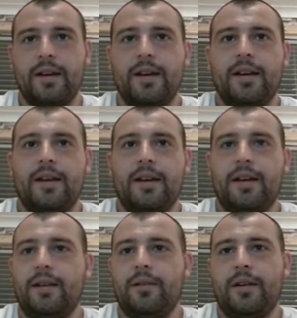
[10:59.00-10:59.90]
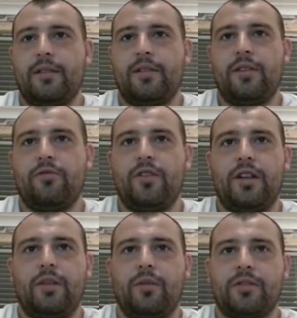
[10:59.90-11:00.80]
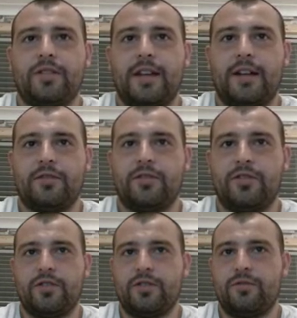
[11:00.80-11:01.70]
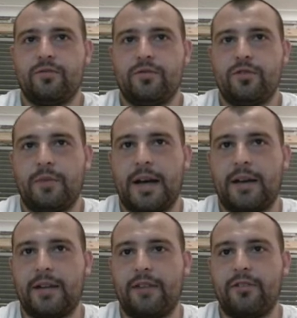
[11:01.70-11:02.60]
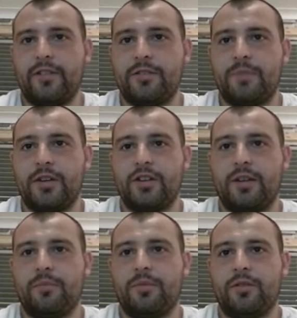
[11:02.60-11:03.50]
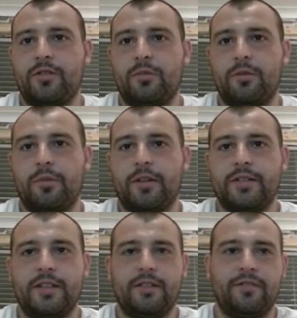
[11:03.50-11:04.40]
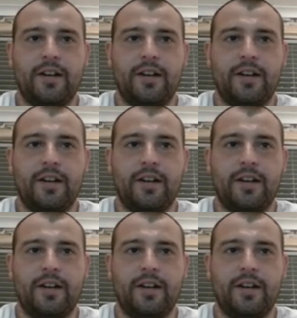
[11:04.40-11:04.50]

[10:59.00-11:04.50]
It really wants Tal to just somehow get rid of this bishop and double up on the c file.